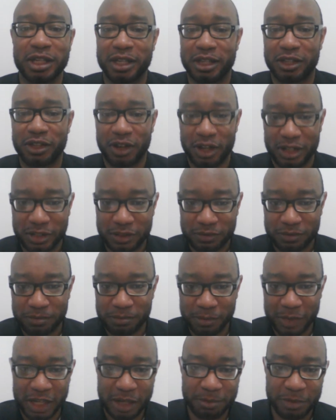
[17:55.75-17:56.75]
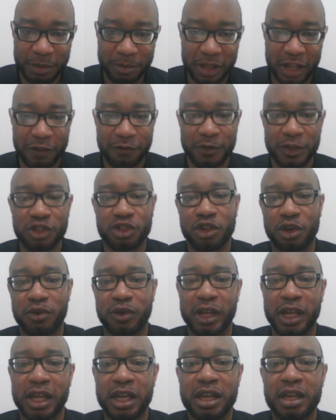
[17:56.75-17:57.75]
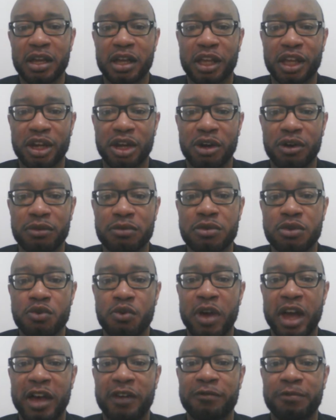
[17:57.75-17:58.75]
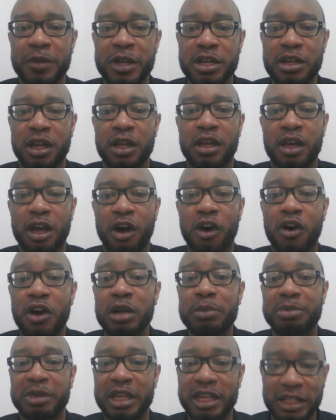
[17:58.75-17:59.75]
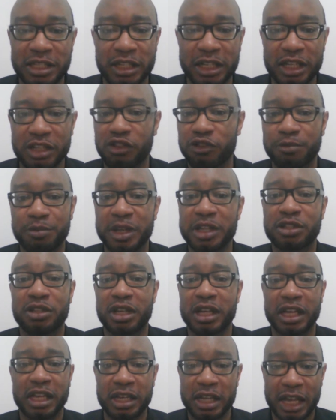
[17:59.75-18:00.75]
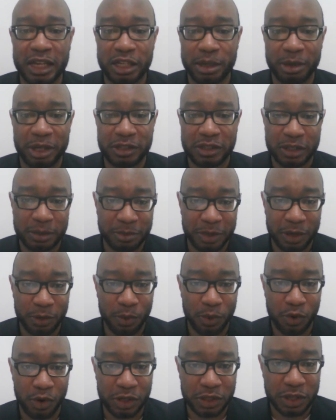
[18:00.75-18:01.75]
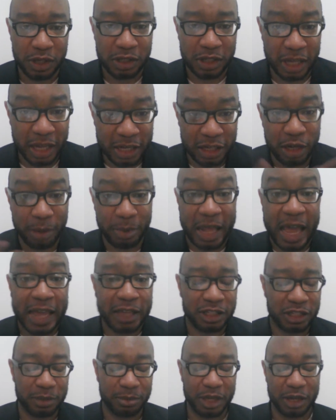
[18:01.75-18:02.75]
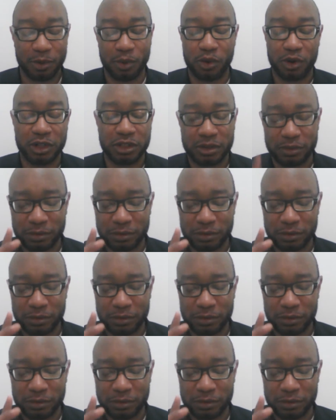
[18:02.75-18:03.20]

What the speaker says: as many people have been showing, you have been on BET, you've been to the NAACP Awards, the NAACP Awards,